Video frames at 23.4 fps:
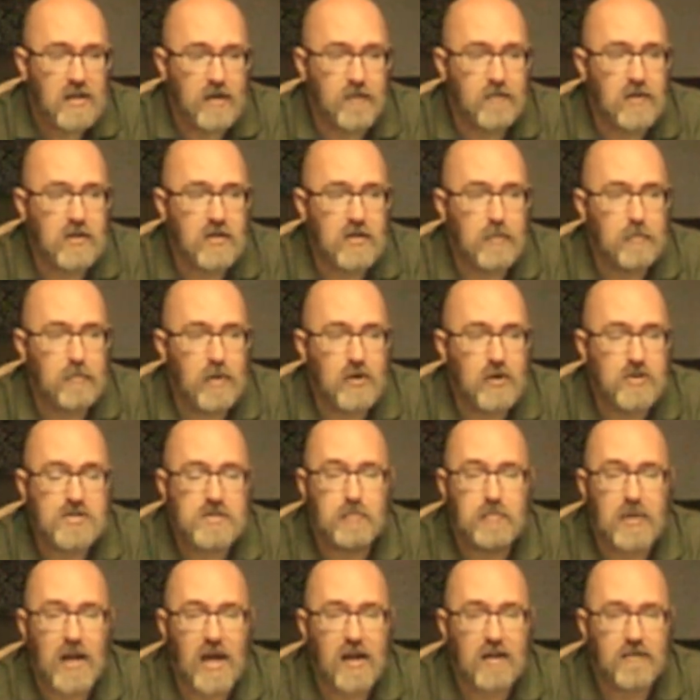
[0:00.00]
give you the
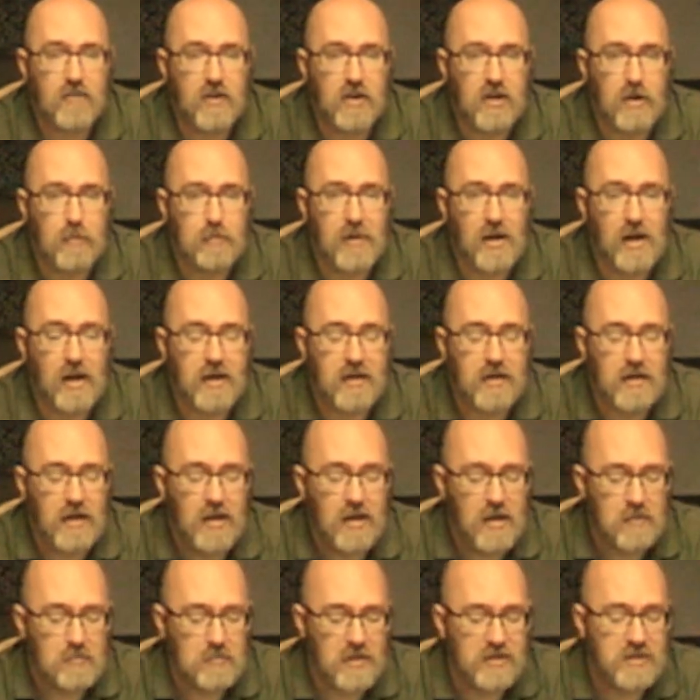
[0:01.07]
most bang for your buck.
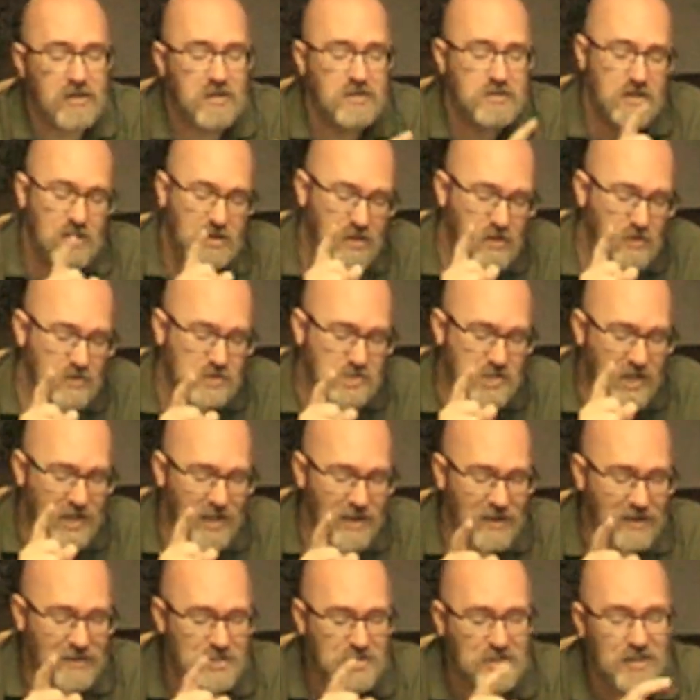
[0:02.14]
But there's a huge
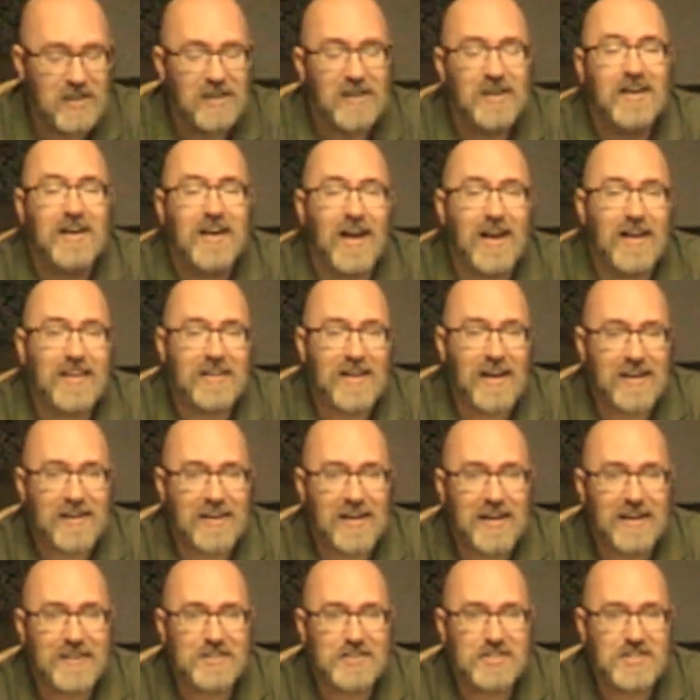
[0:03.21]
catch. And
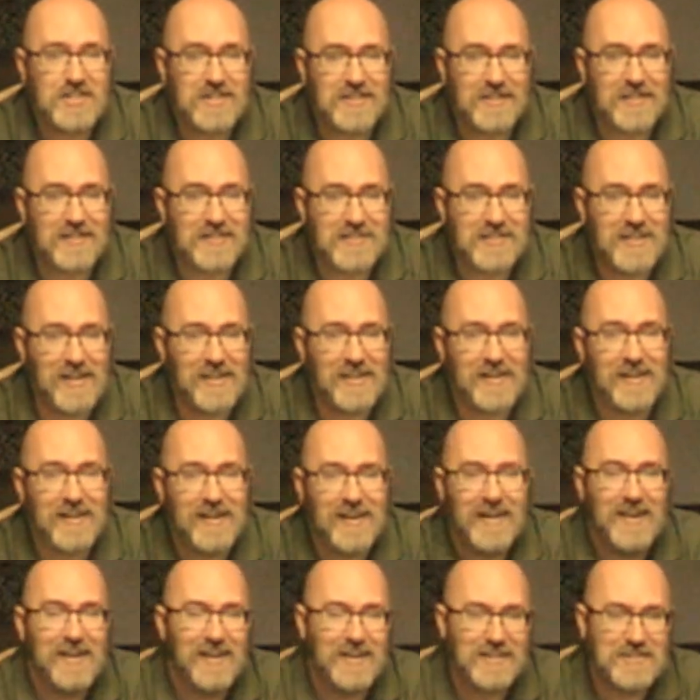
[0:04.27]
that catch is,
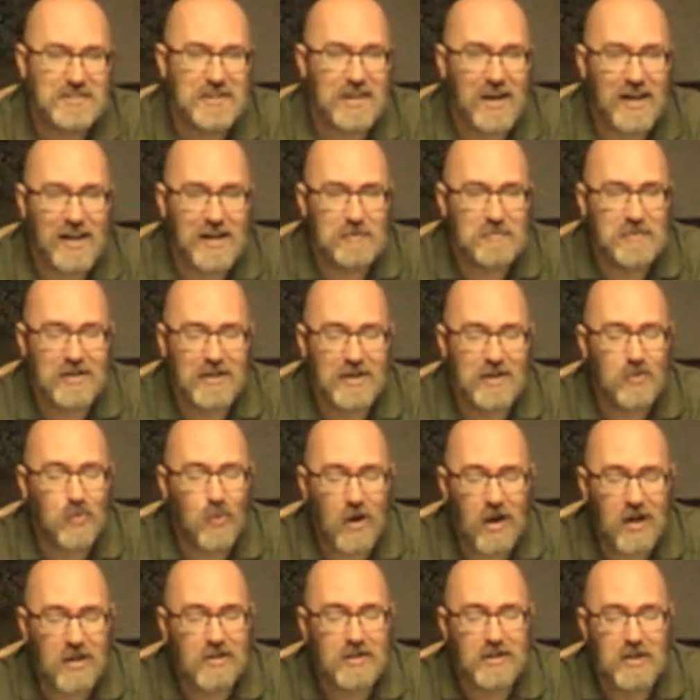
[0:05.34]
it's got to be a
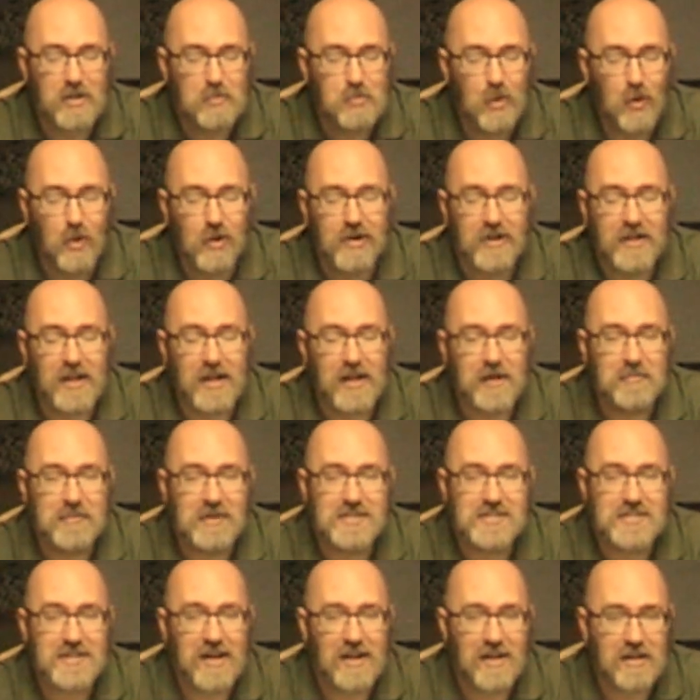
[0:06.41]
quality board game.
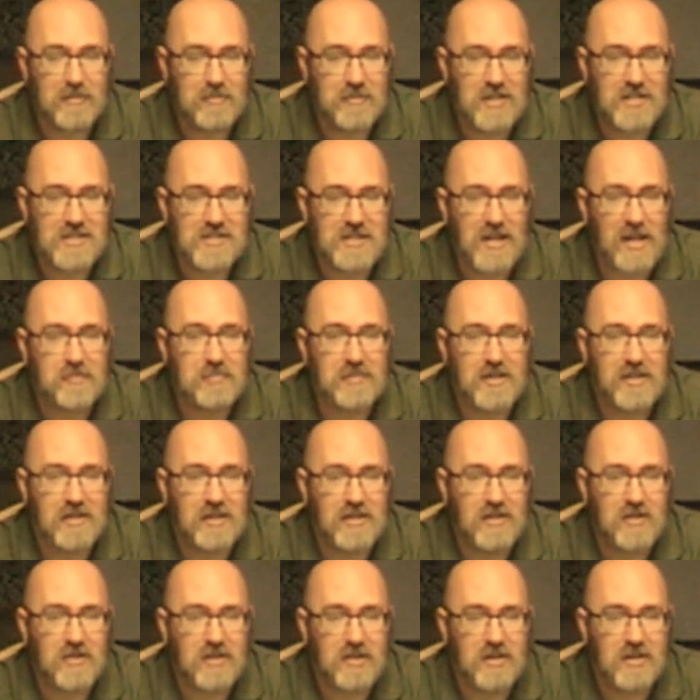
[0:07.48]
It's got to be
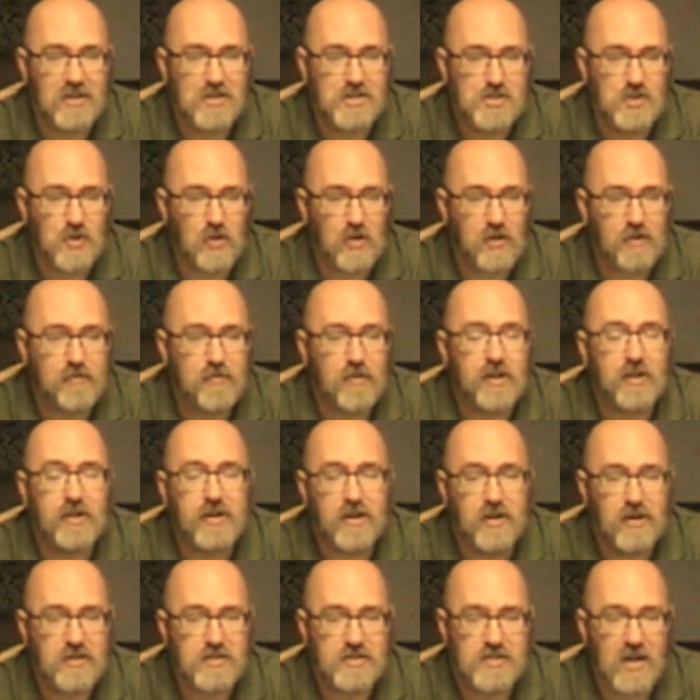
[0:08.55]
something you can enjoy for
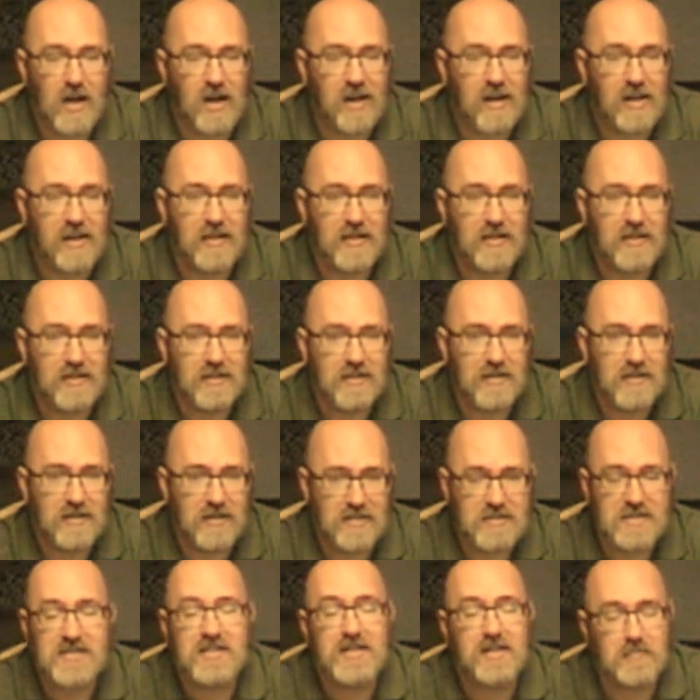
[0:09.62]
years on end,
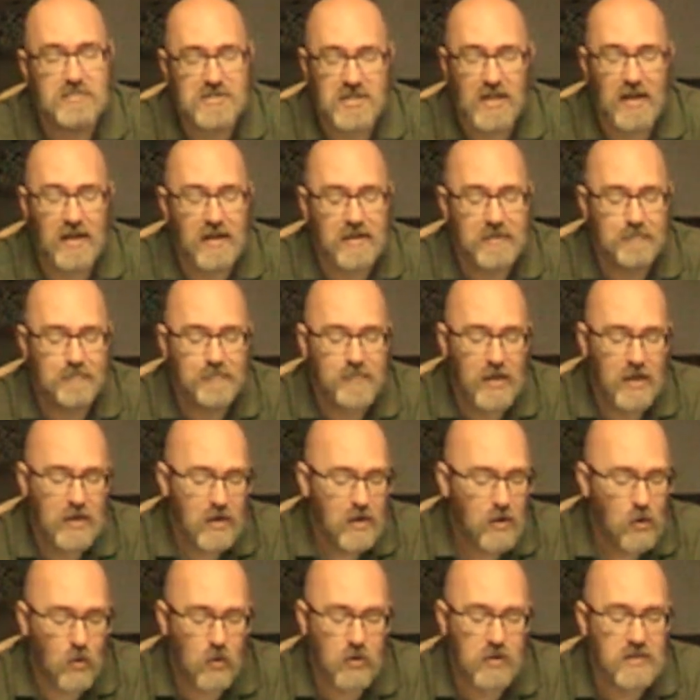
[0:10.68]
it seems like.
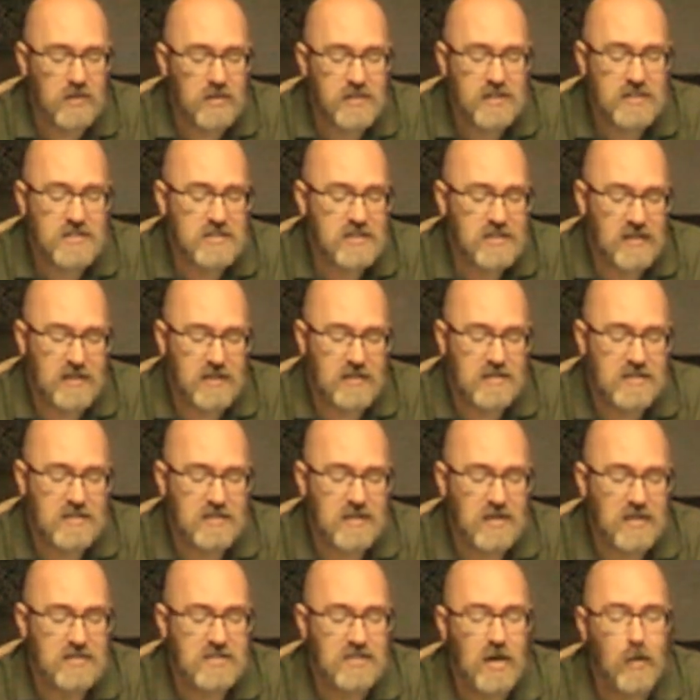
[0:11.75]
Or at least get
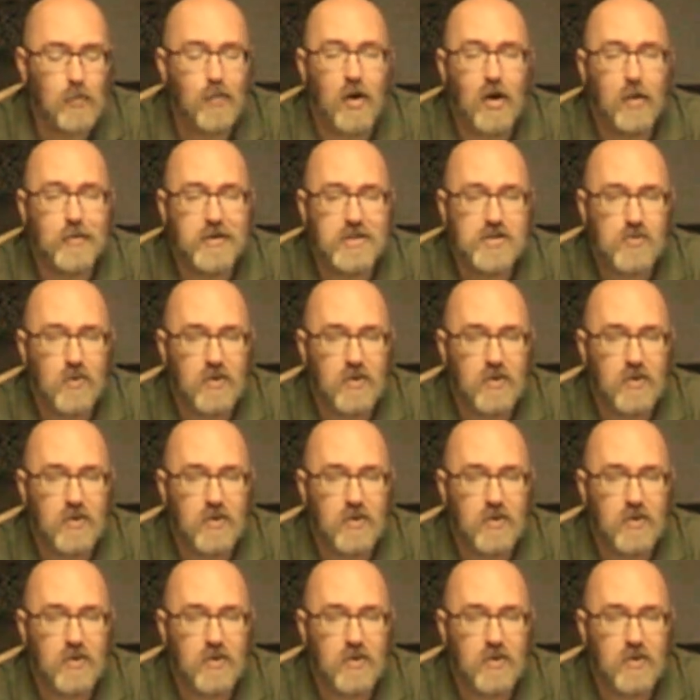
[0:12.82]
somewhere